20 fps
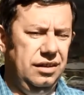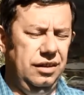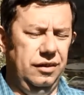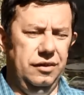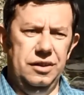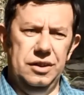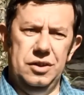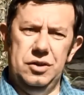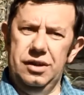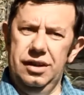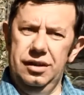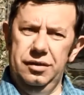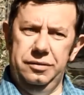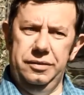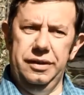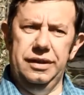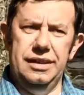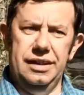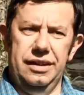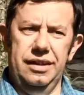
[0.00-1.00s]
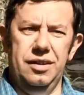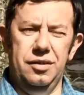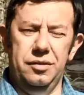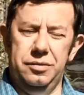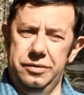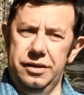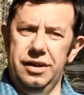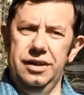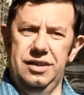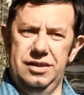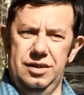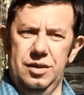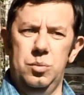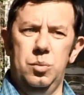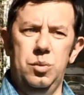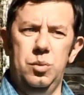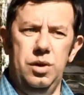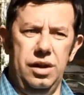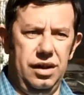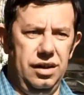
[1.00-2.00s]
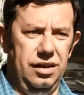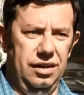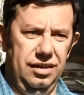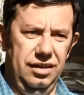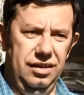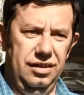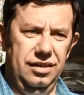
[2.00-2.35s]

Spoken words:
You've got to try and fit that in, find somewhere